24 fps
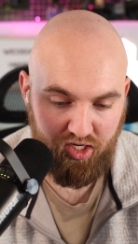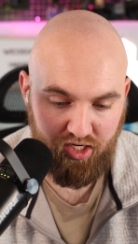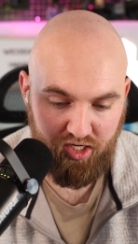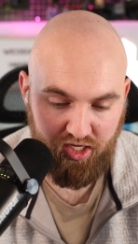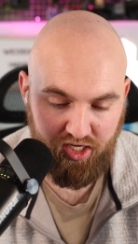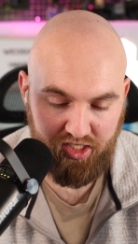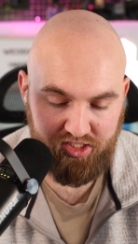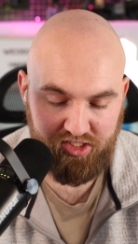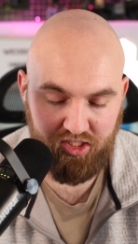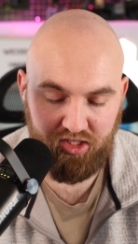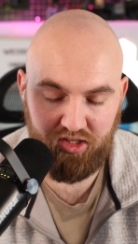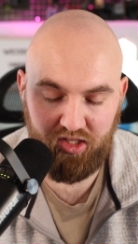
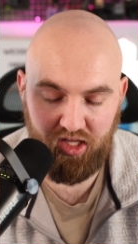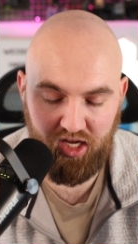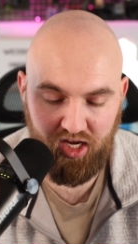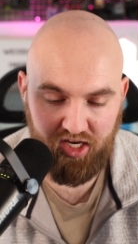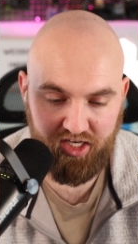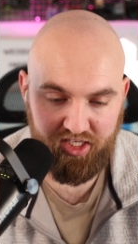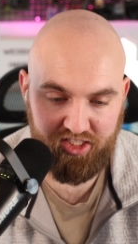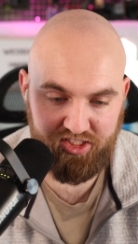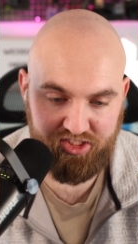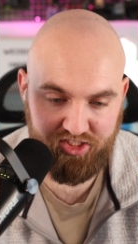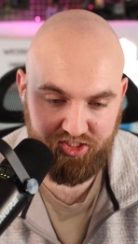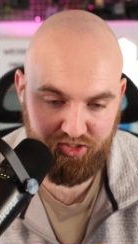it's a lot
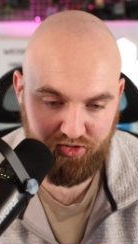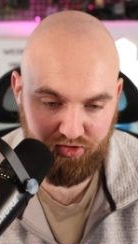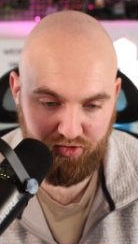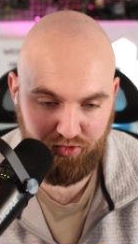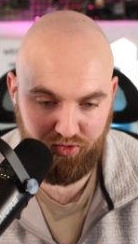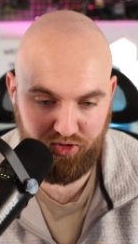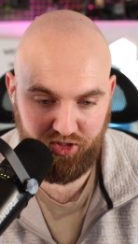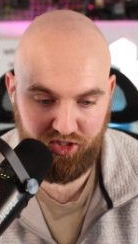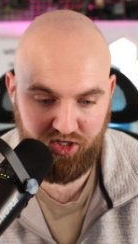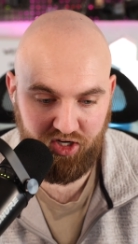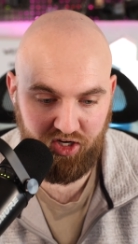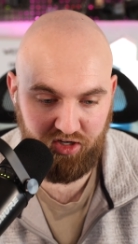easier to
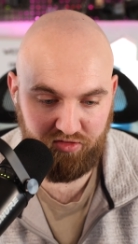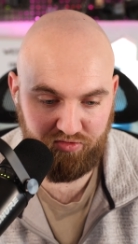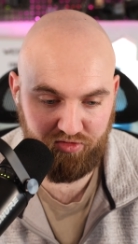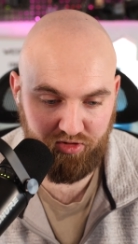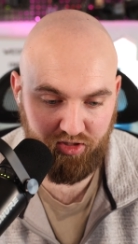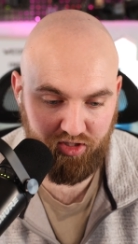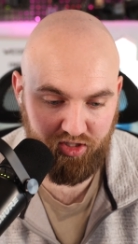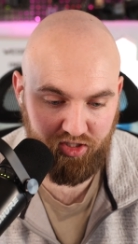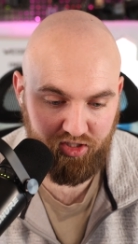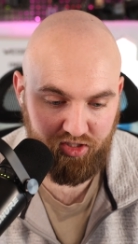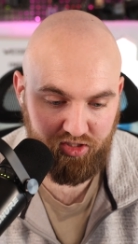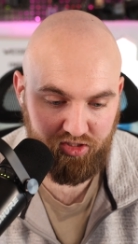
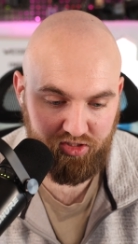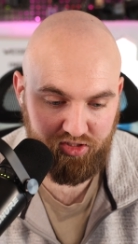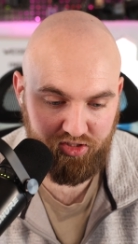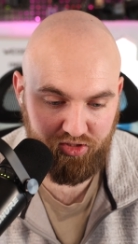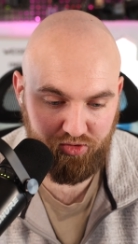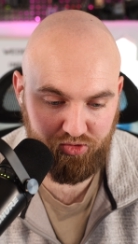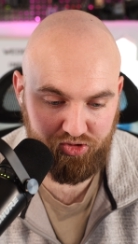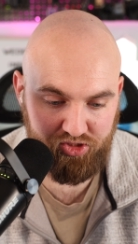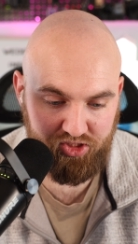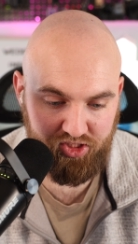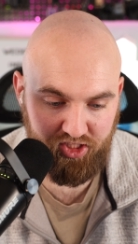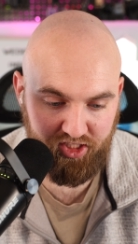recover
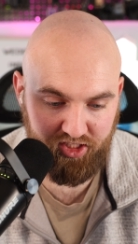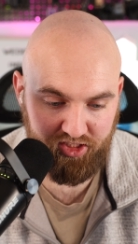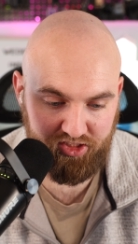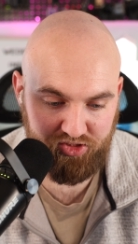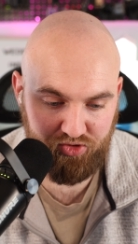those things.